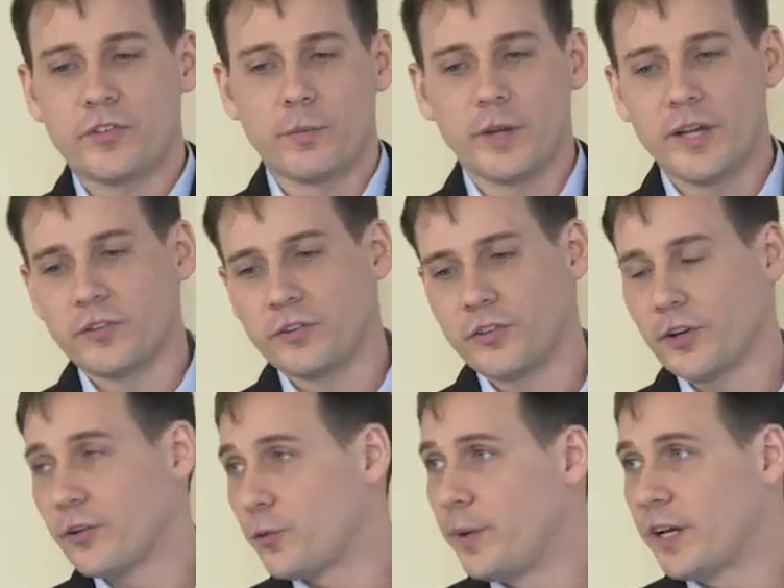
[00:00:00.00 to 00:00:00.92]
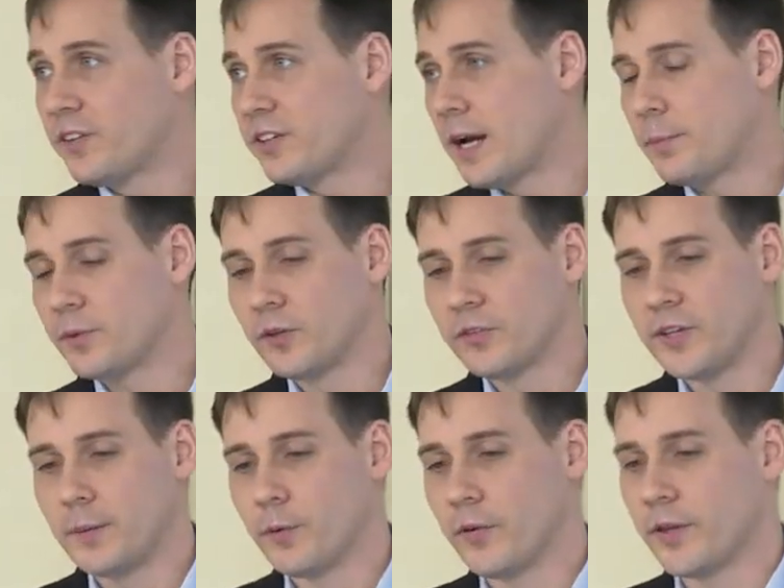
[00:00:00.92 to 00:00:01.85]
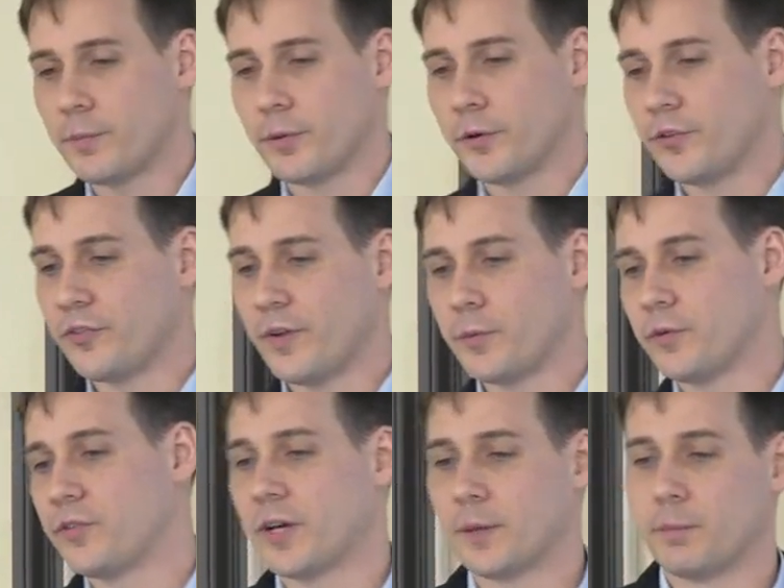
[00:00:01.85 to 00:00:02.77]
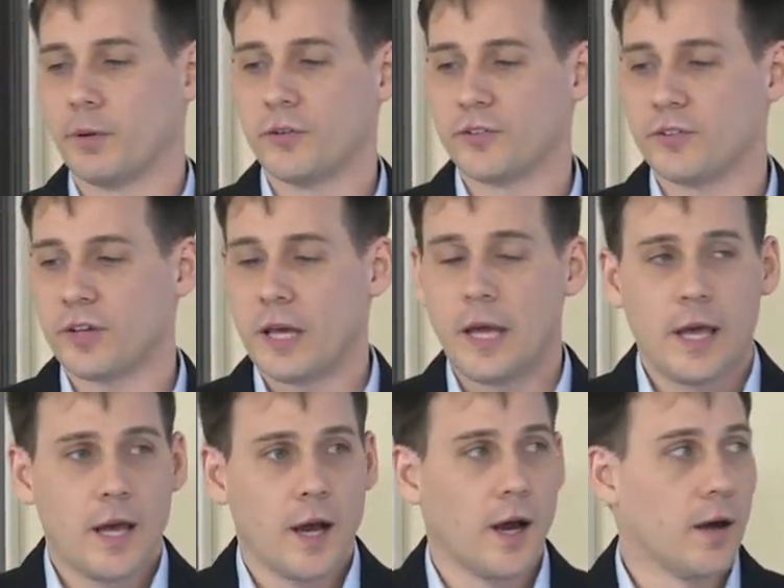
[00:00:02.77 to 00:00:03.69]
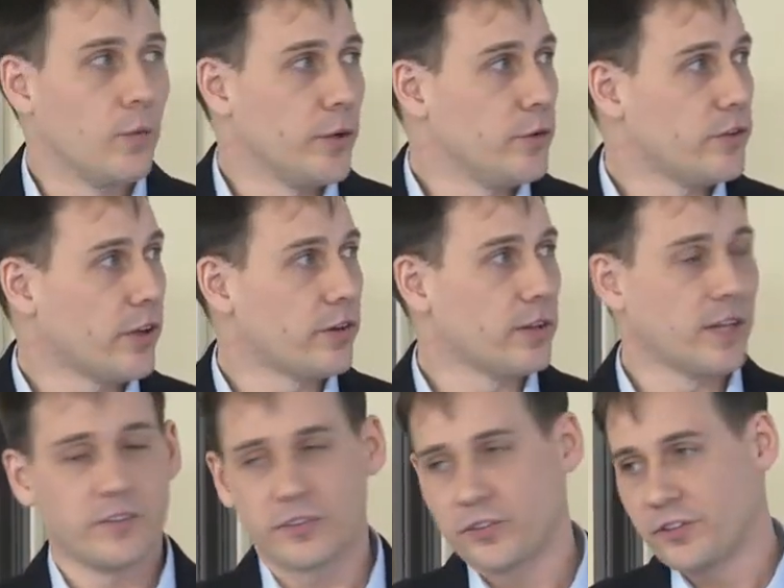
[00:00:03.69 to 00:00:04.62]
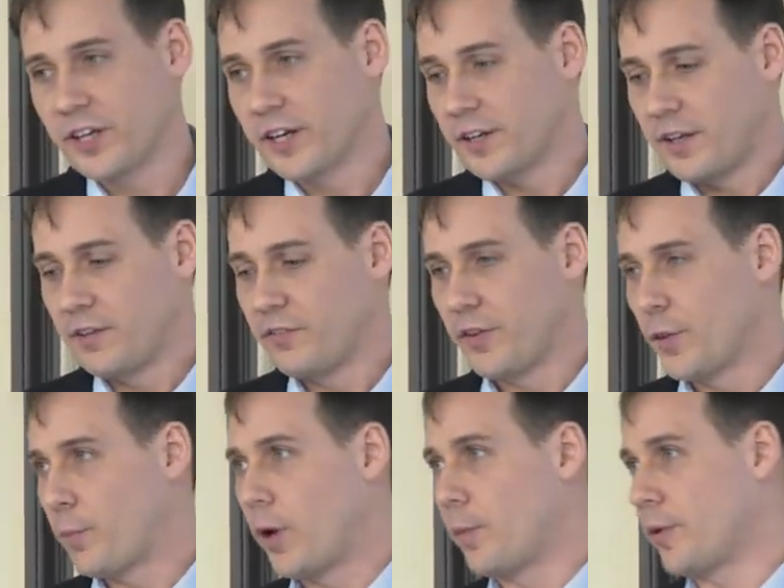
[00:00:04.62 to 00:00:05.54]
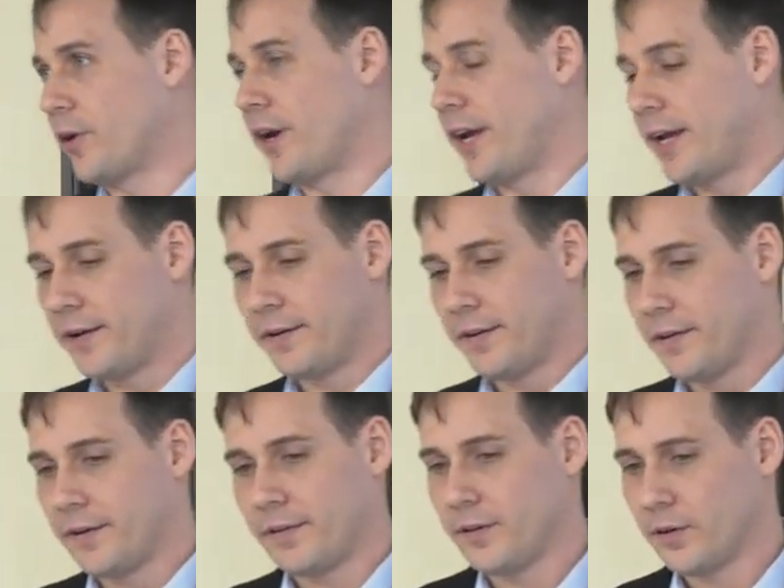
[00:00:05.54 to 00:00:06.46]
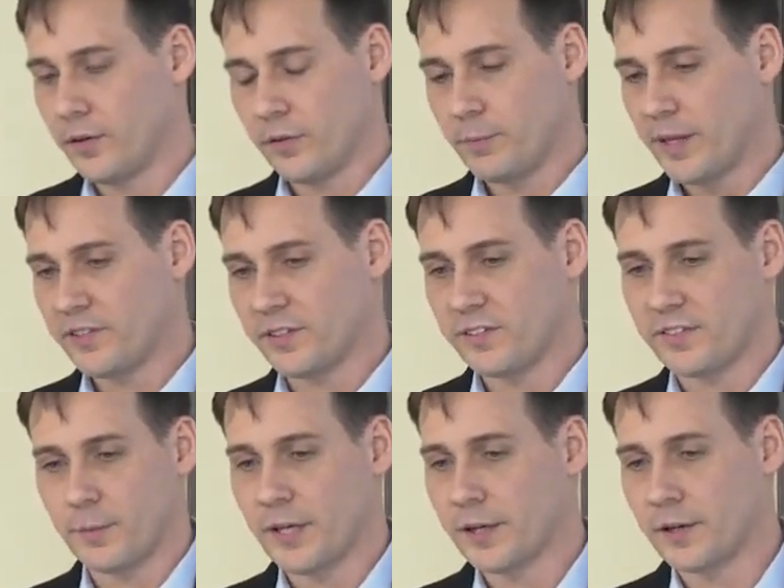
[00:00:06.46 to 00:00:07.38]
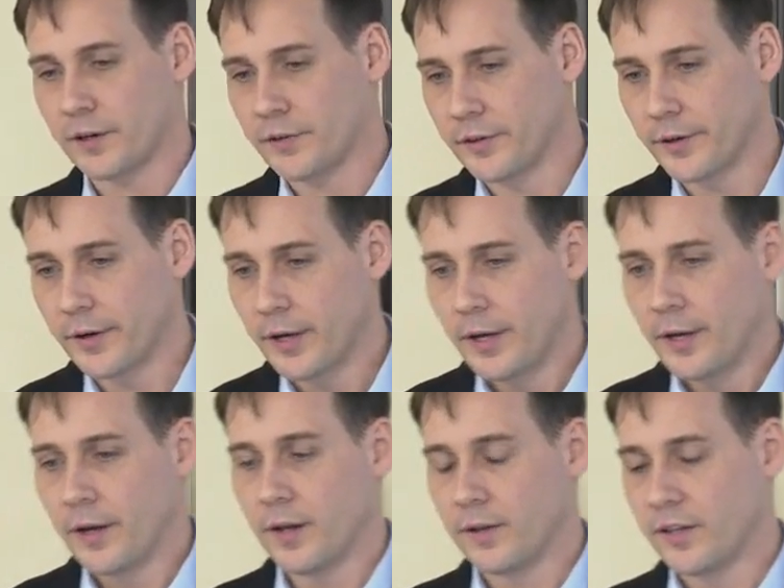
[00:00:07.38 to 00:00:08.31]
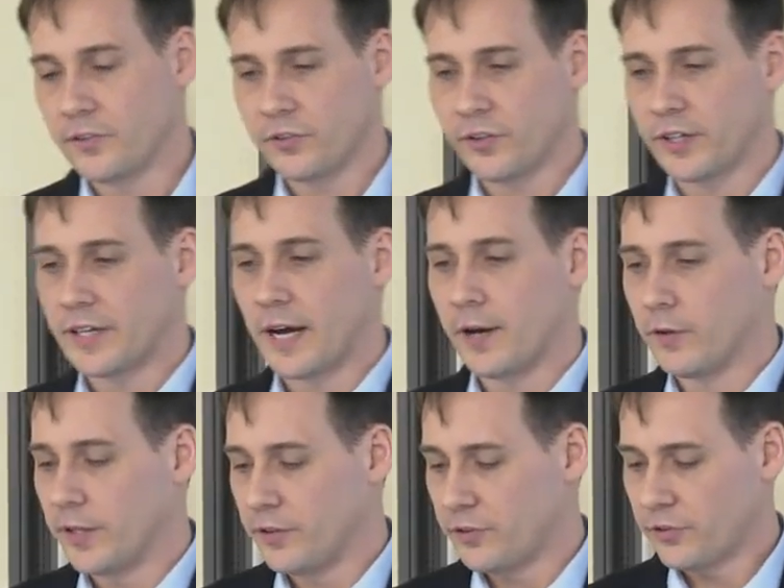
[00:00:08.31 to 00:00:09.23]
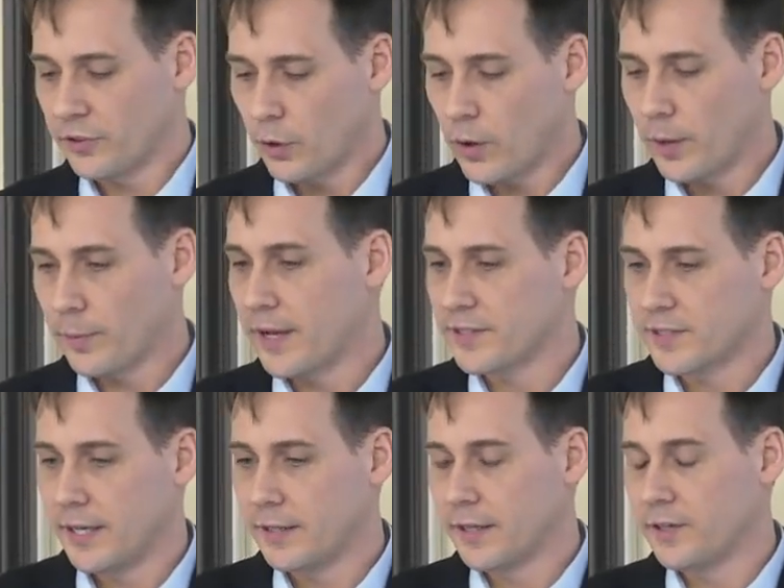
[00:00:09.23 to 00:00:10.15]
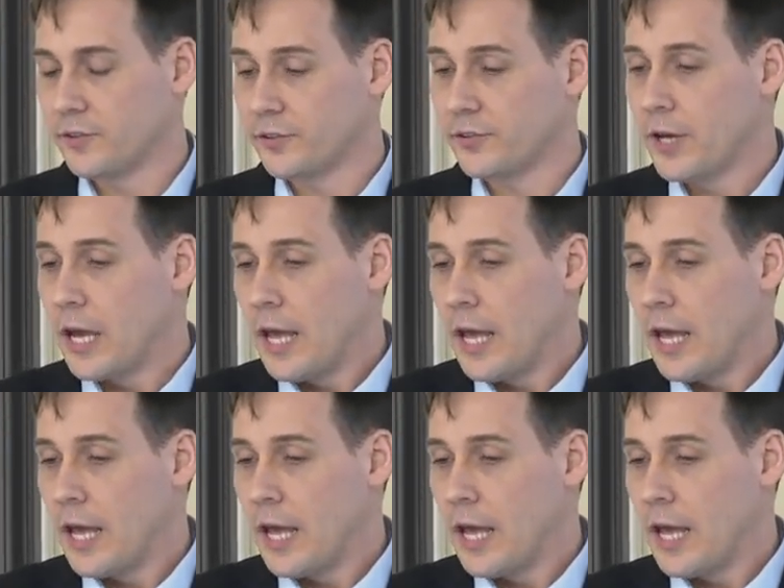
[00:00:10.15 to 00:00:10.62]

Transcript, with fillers: some lasers that are as big as an optical table that produce femtosecond pulses. Uh, we use other lasers that can fit in the palm of your hand, the, you know, basically semiconductor uh, lasers like diode lasers and quantum cascade lasers.